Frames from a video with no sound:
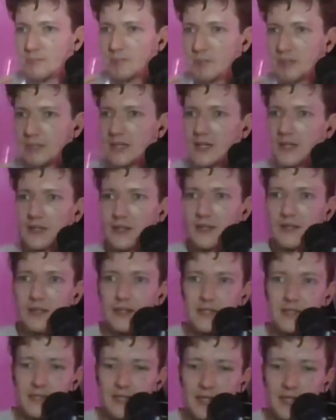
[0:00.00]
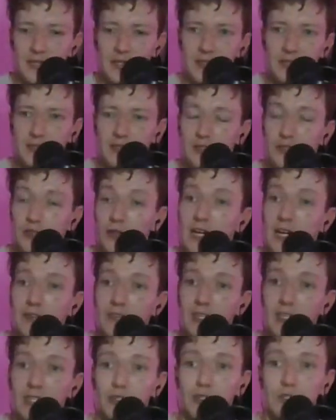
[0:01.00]
Yeah, that's do I
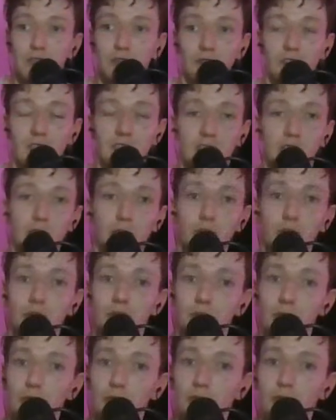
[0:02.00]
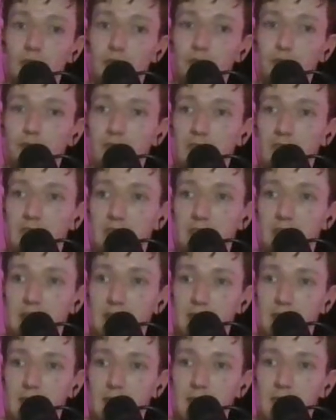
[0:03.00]
have any grilled fish? No grilled fish today.